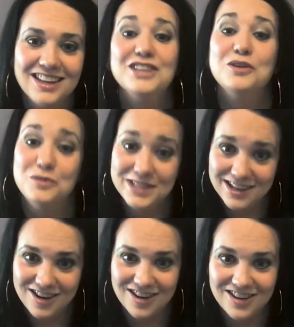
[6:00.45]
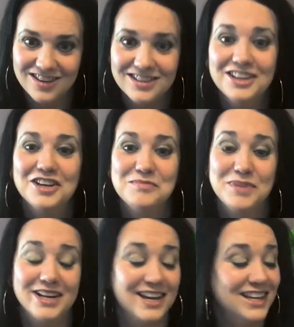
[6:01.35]
I know it's hard,
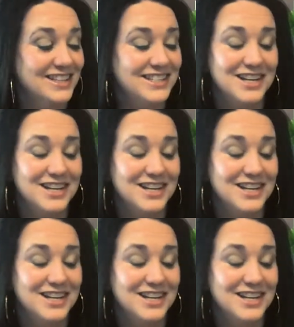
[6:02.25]
but I can